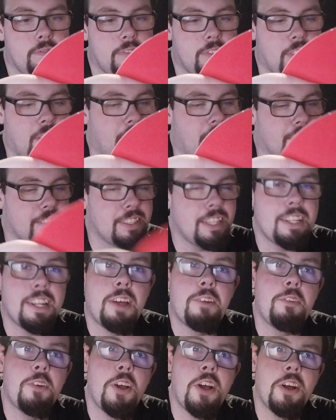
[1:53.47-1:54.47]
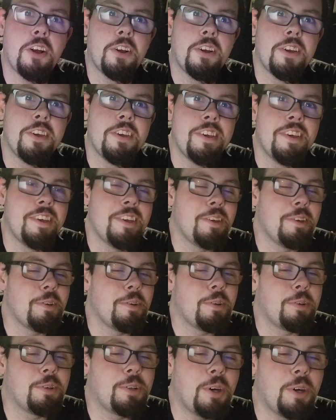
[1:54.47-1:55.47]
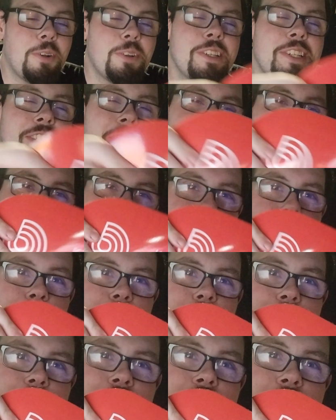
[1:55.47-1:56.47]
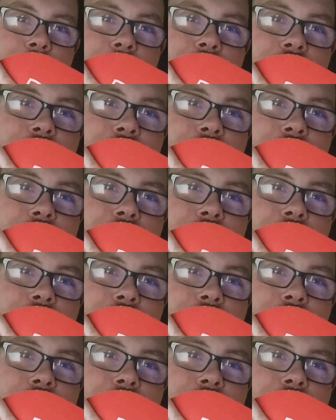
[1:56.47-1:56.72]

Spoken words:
Sorry, I said that wrong. Golden Disc voucher.